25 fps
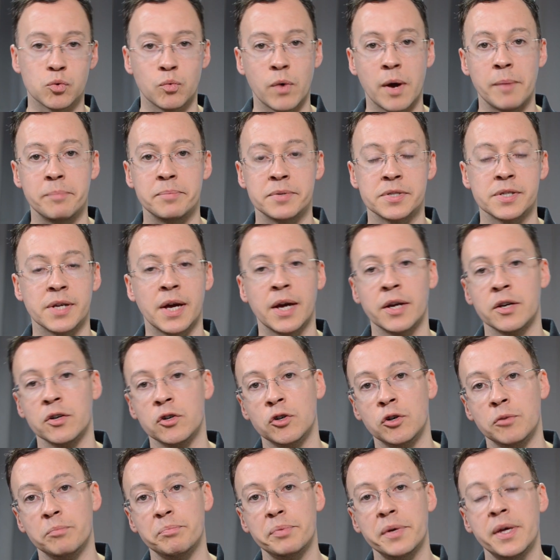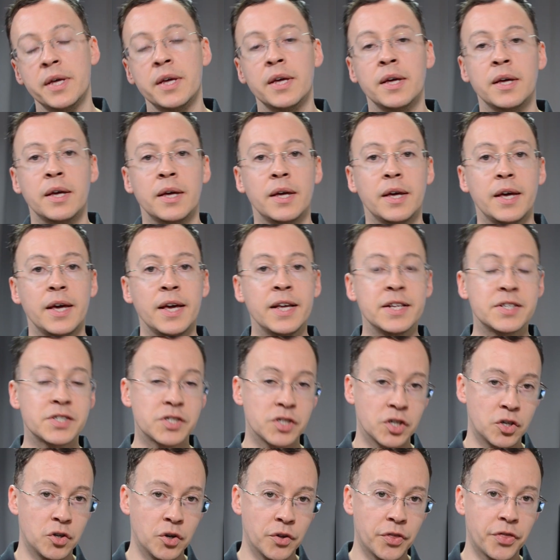website up. It's
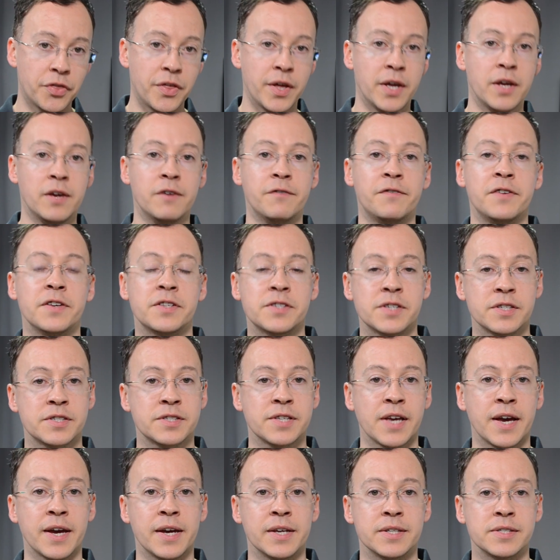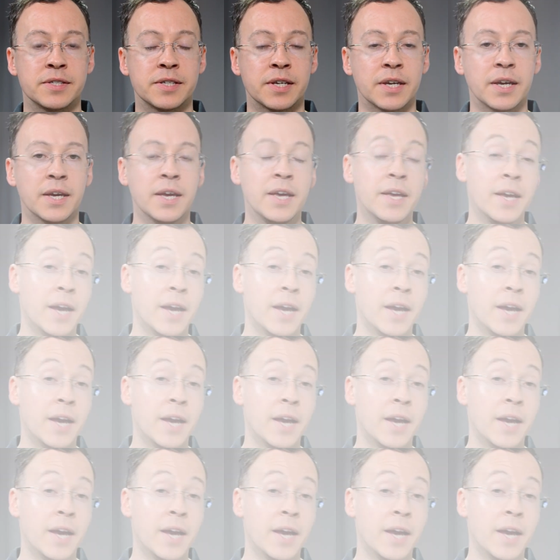a good thing for society.